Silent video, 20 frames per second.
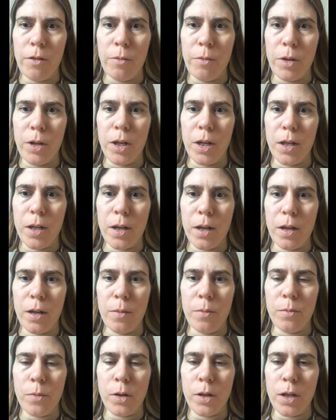Hey everybody,
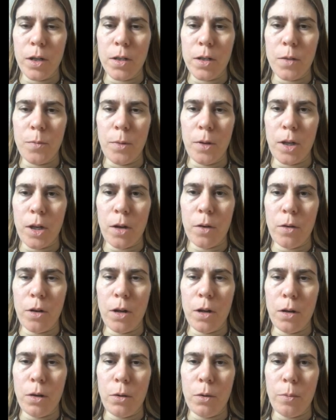I am gonna speak out
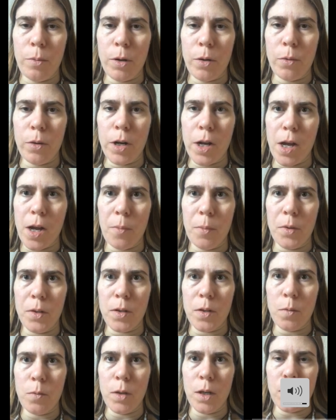now about what
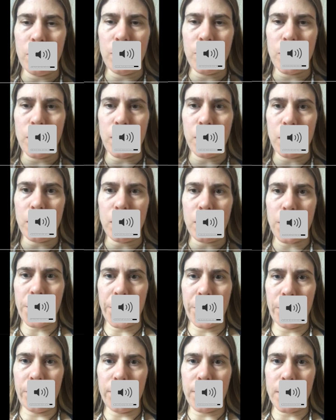happened to me. I'm sick and
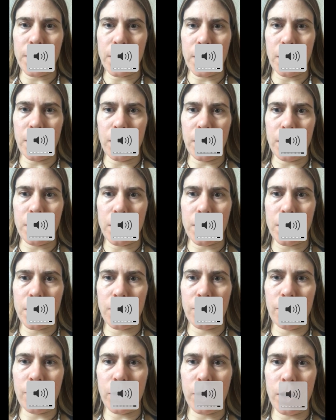tired of the
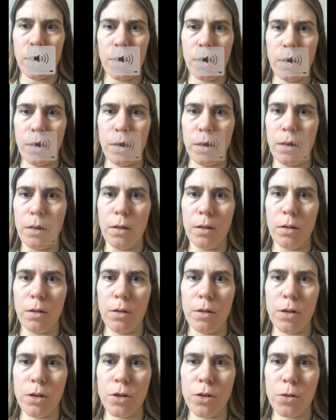Satanists fucking
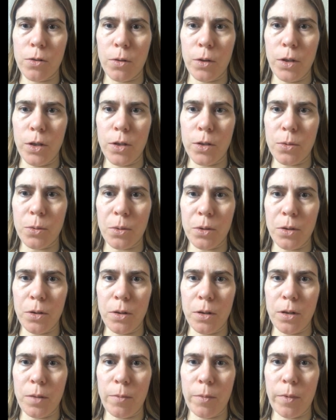destroying this
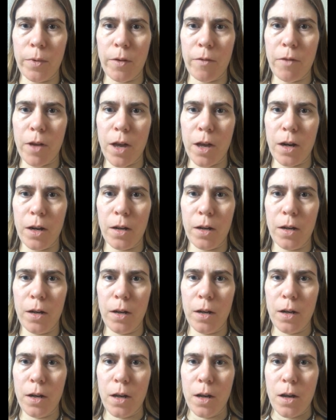world. i have had it.